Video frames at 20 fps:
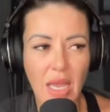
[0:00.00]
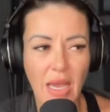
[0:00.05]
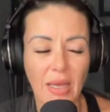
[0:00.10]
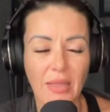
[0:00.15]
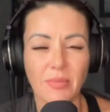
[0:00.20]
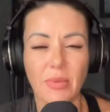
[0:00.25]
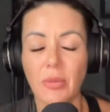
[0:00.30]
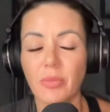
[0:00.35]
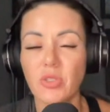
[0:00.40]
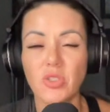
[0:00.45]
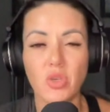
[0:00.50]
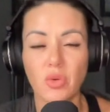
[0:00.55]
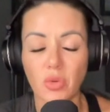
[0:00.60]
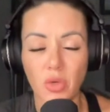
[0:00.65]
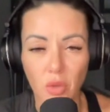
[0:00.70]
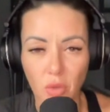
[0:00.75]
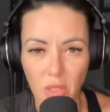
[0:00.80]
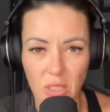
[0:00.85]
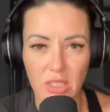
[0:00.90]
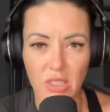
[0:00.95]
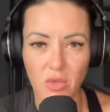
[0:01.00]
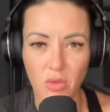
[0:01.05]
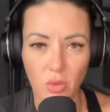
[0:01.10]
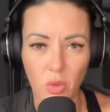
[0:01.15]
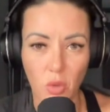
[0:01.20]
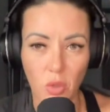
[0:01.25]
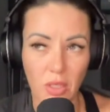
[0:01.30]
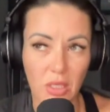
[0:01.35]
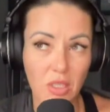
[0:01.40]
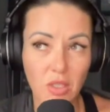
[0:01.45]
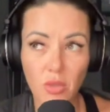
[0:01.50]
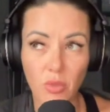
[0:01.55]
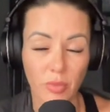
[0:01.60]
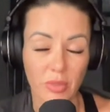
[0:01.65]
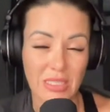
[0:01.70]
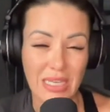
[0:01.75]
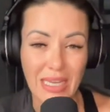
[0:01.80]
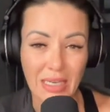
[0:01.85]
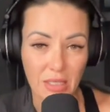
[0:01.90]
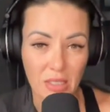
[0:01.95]
People don't know that it's a recording. You don't
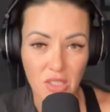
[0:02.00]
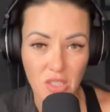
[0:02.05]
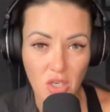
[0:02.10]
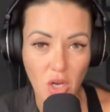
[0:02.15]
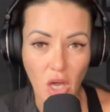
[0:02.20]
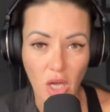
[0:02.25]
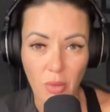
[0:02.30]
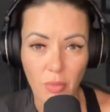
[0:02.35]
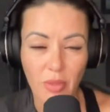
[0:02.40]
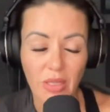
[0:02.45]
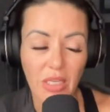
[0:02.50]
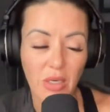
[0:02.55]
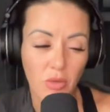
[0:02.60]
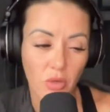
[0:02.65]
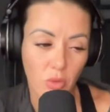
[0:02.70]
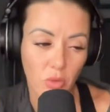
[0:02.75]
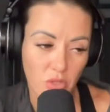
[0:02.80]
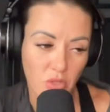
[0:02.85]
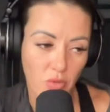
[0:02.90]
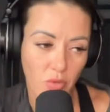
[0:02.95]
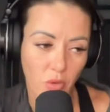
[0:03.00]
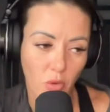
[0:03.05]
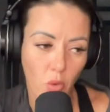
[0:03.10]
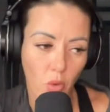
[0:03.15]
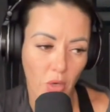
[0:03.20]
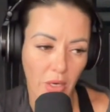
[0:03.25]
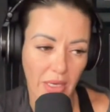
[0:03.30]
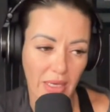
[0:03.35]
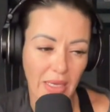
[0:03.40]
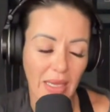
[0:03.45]
pretend it's not, but they don't know it's a recording.